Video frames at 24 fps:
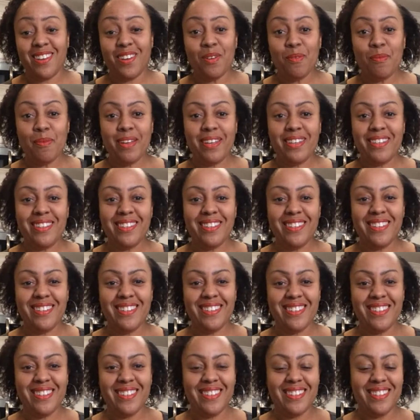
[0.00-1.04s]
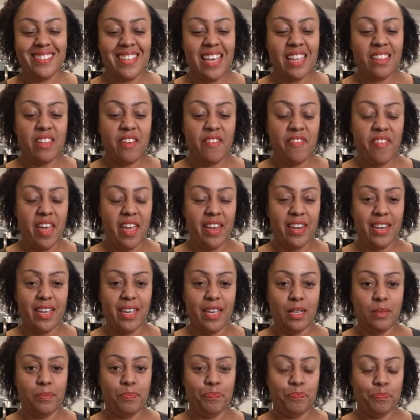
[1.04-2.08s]
Oh my goodness, I love that
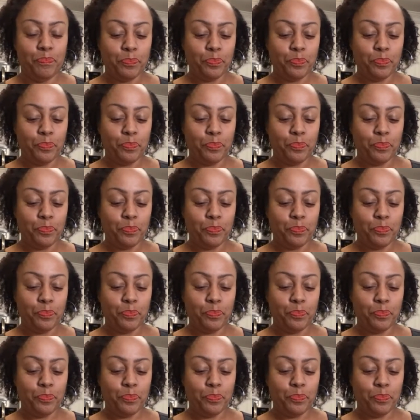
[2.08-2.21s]
name.